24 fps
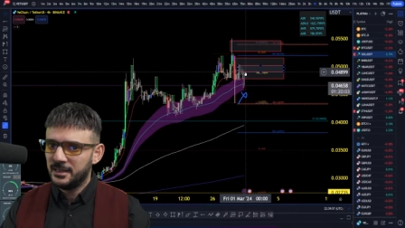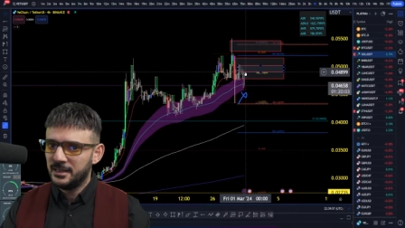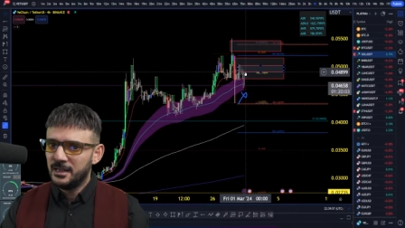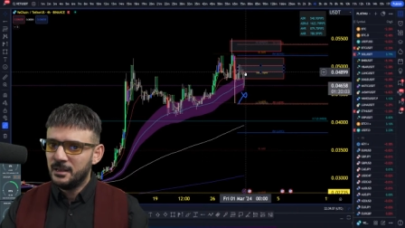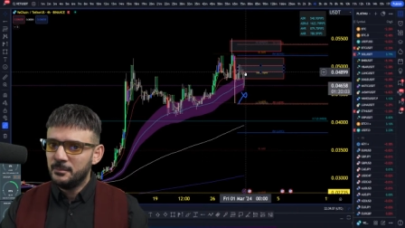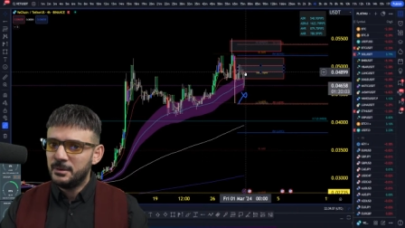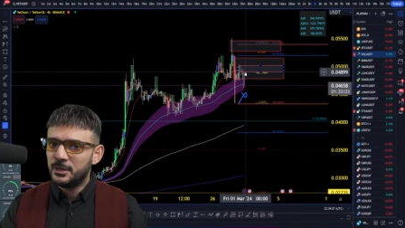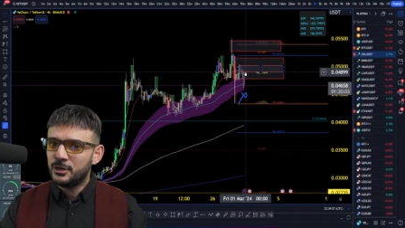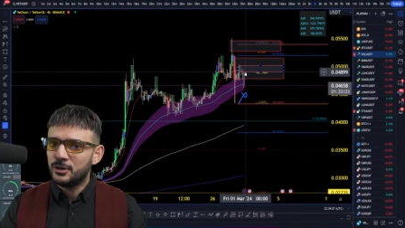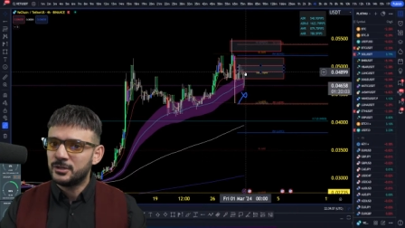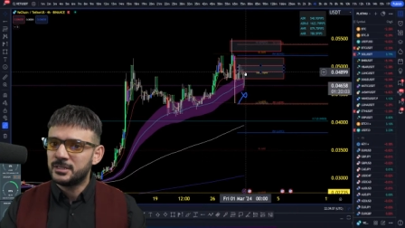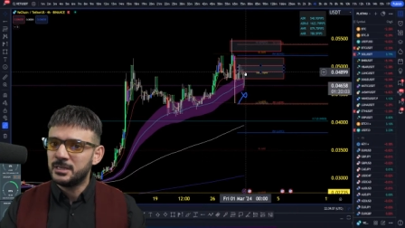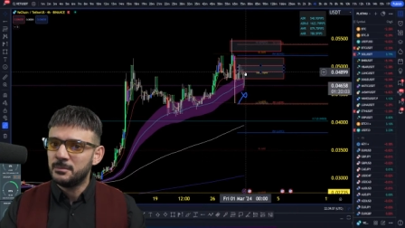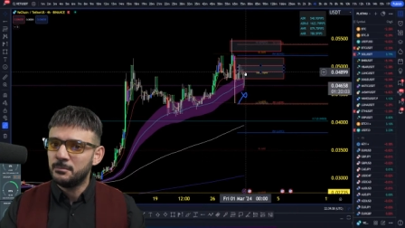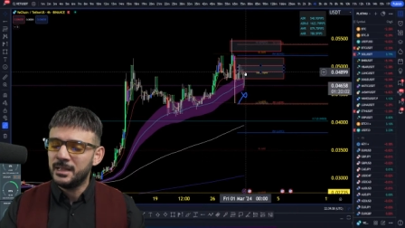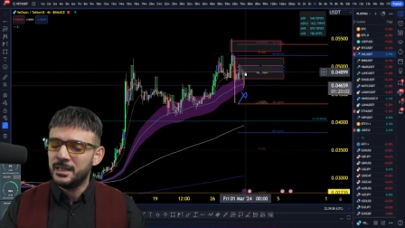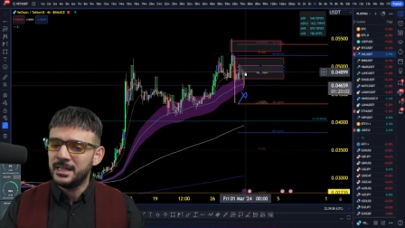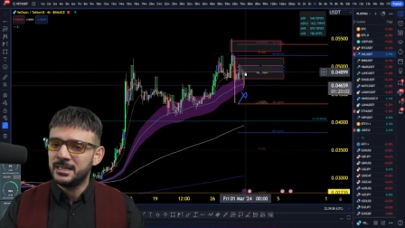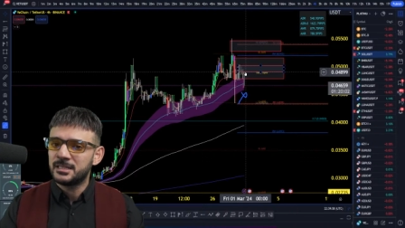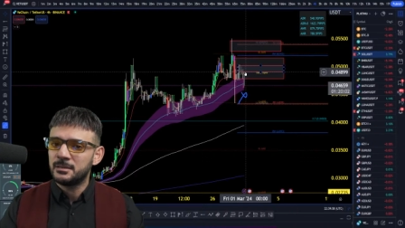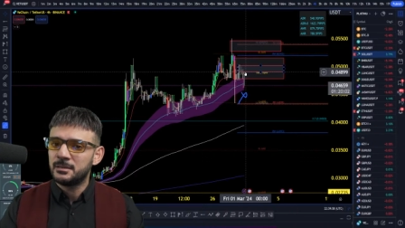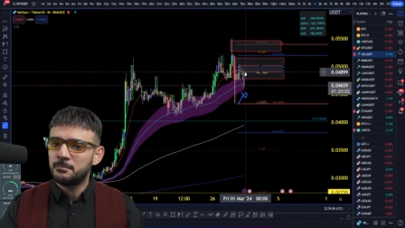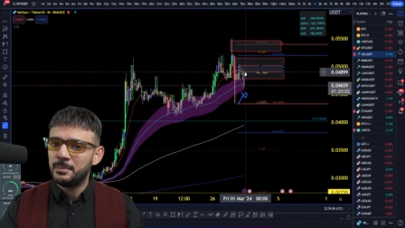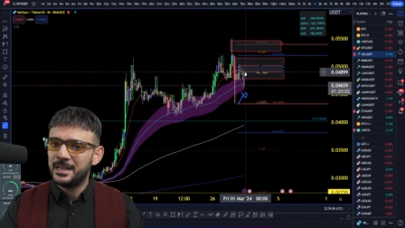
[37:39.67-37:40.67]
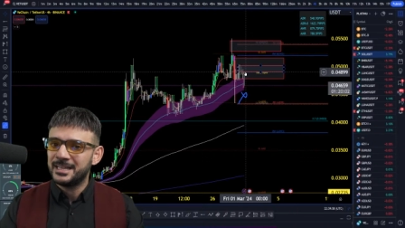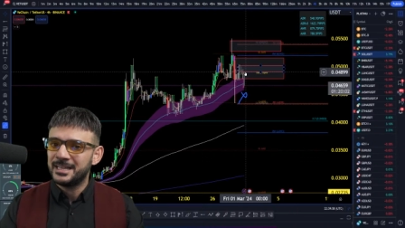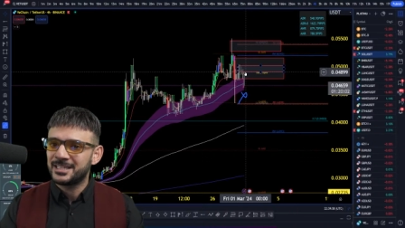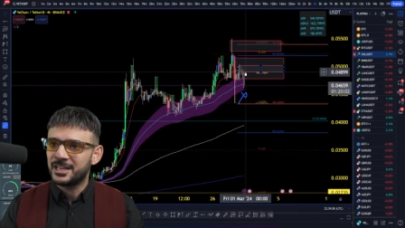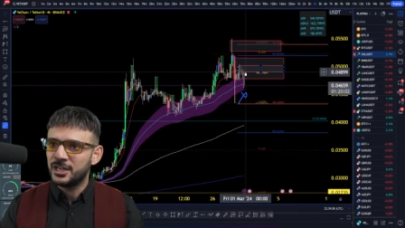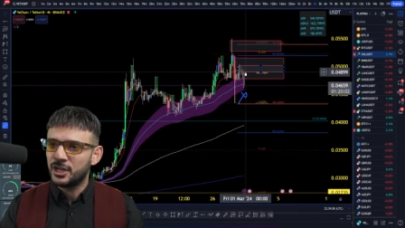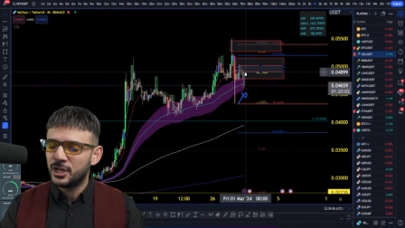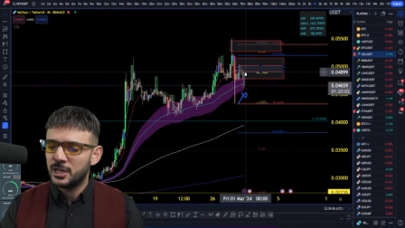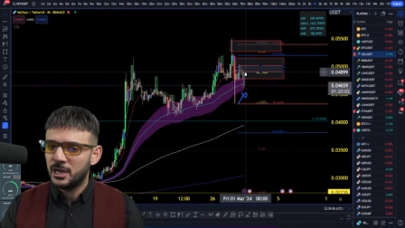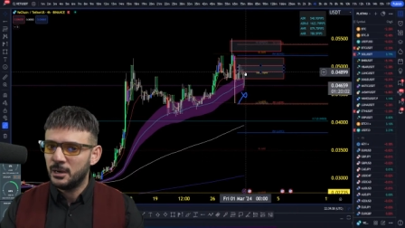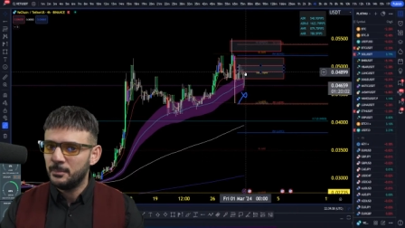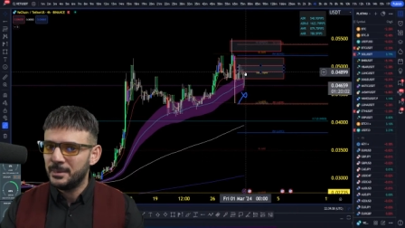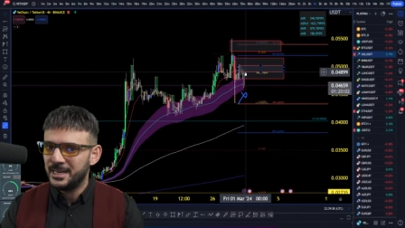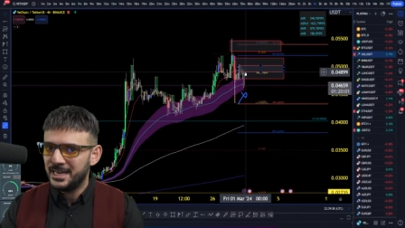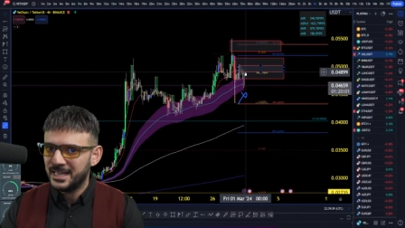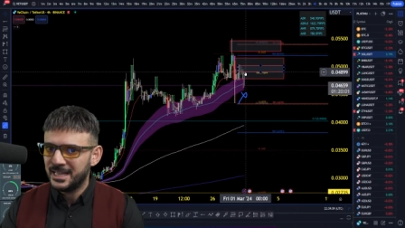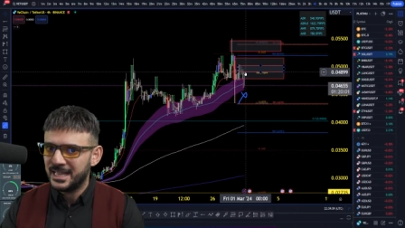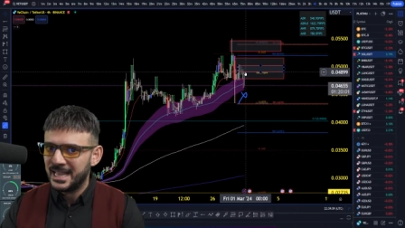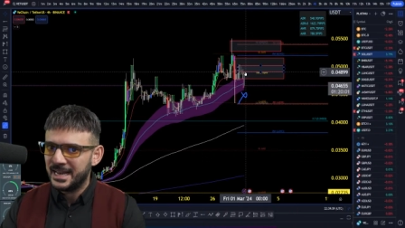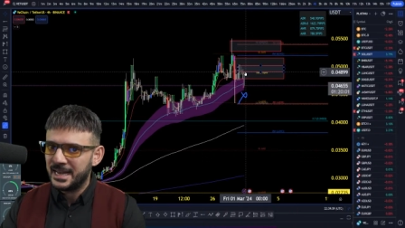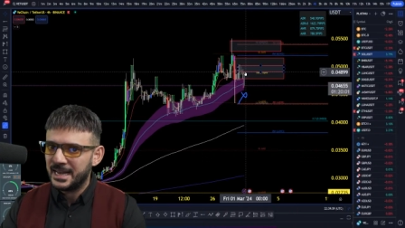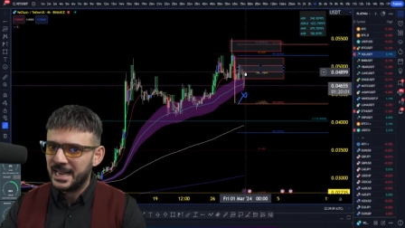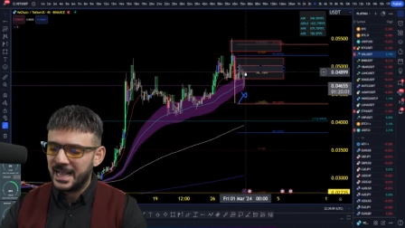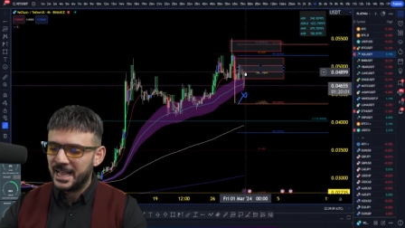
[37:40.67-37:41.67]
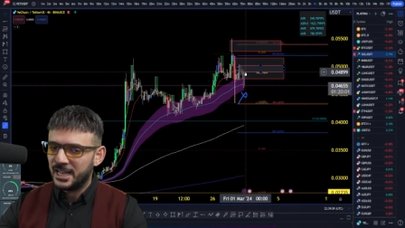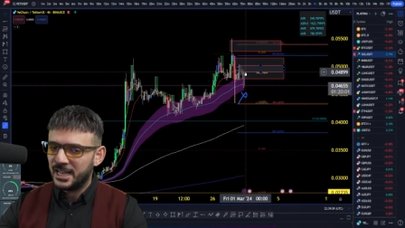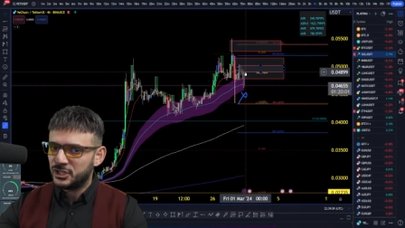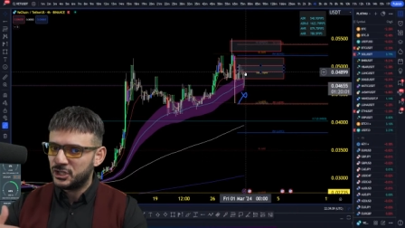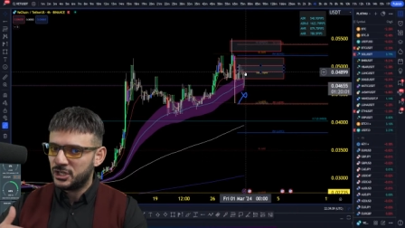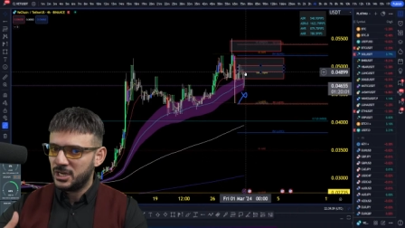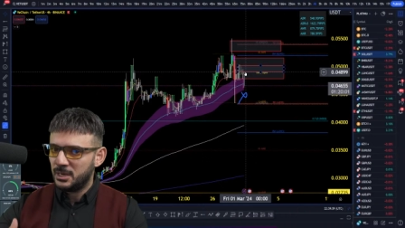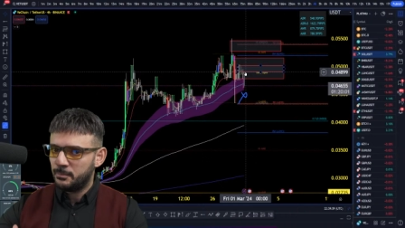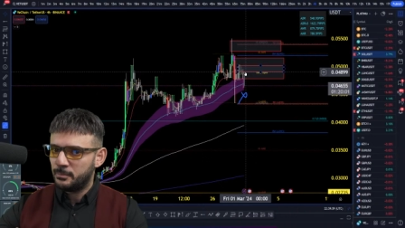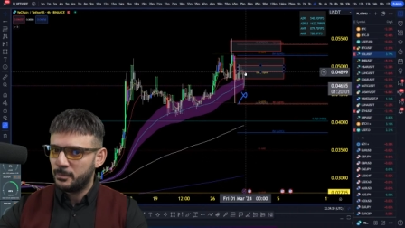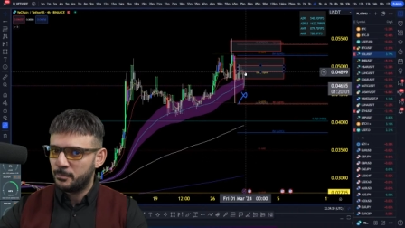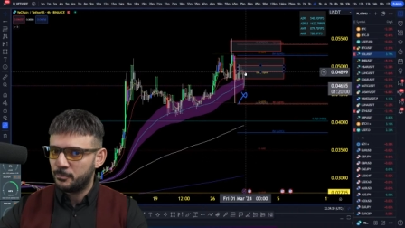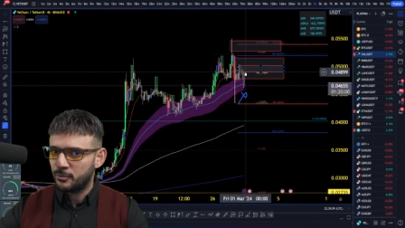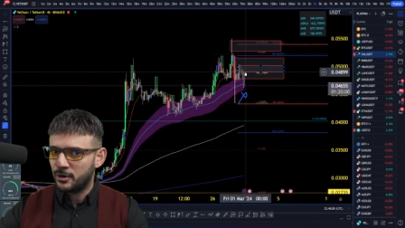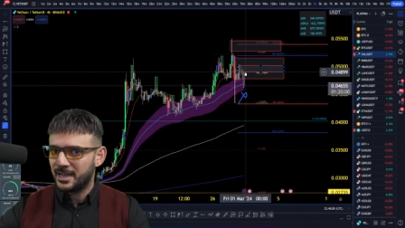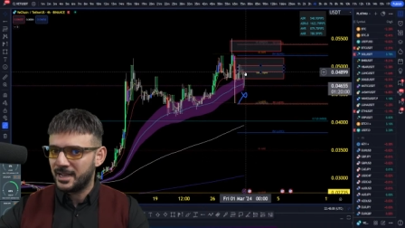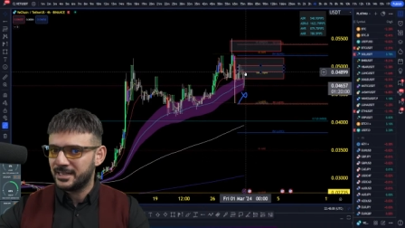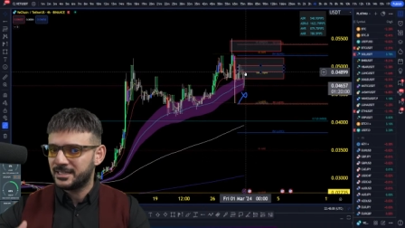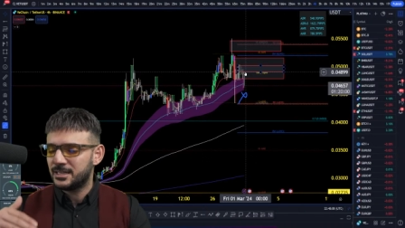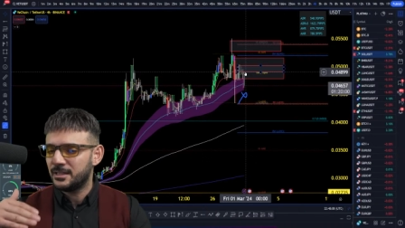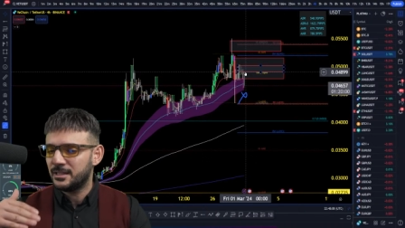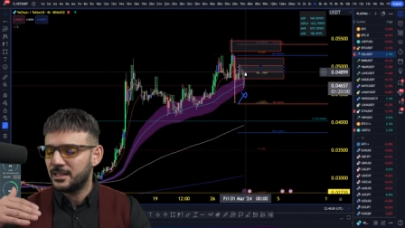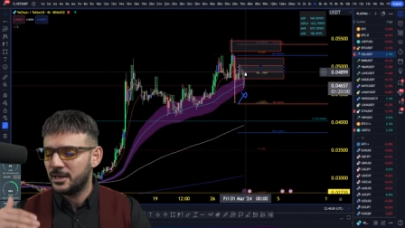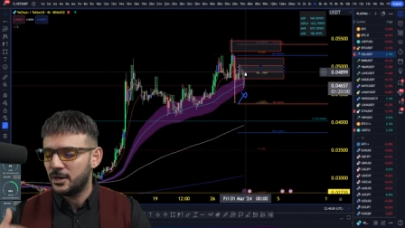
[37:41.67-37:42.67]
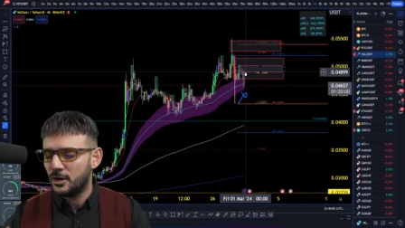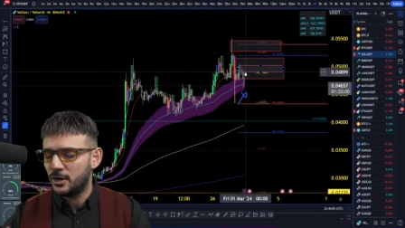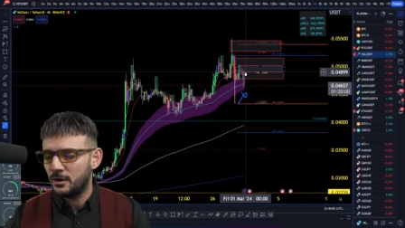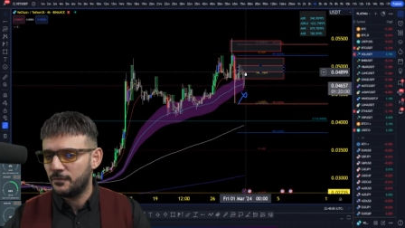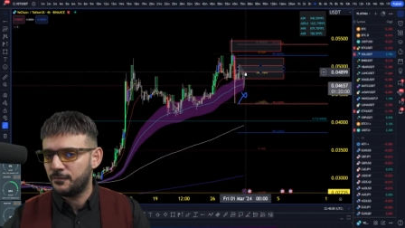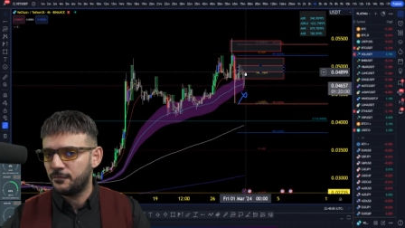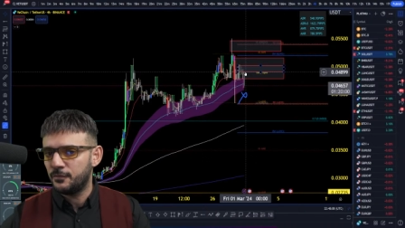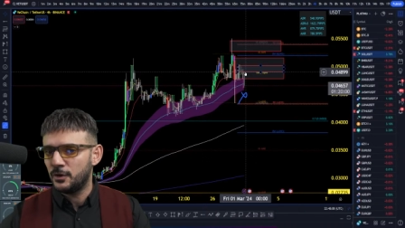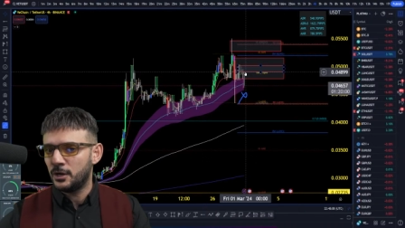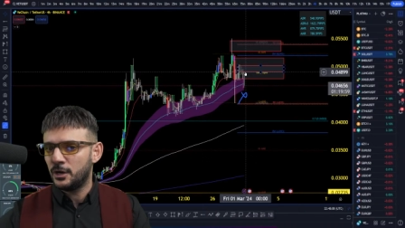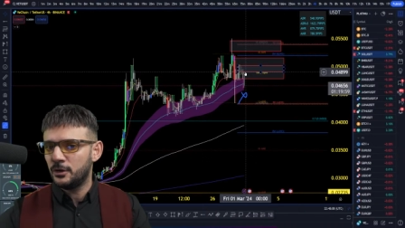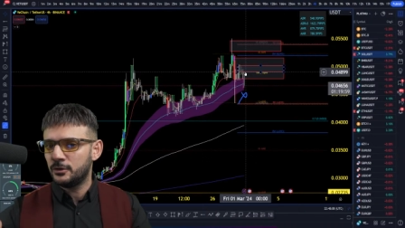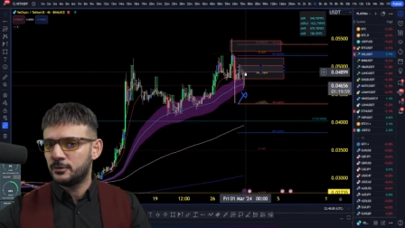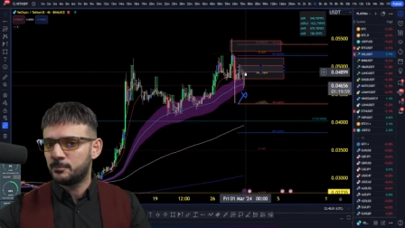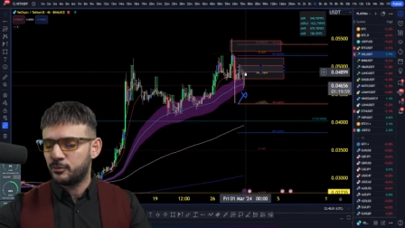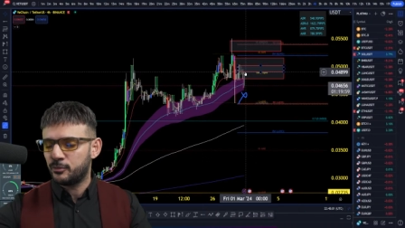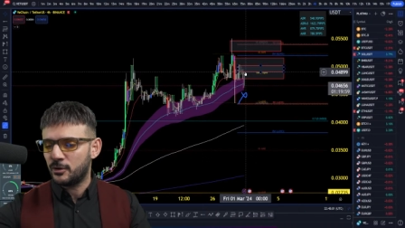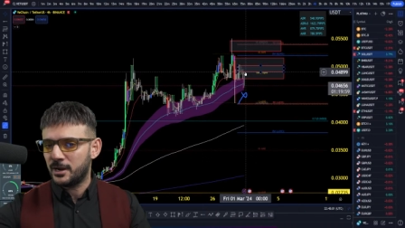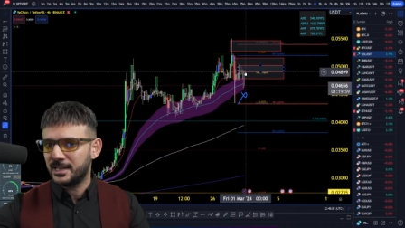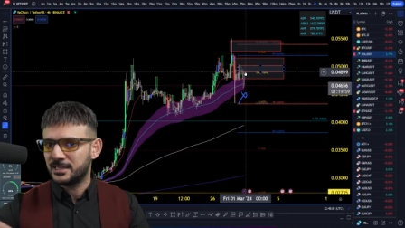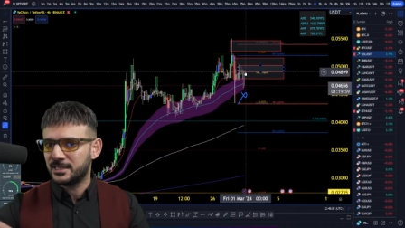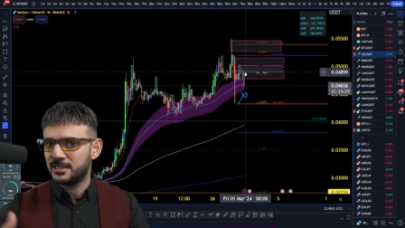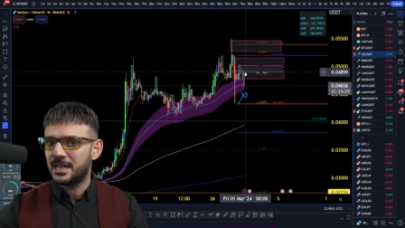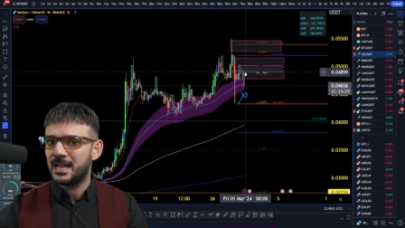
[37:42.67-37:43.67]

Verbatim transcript: because it means the bids can come in again at a cheaper price to then offload price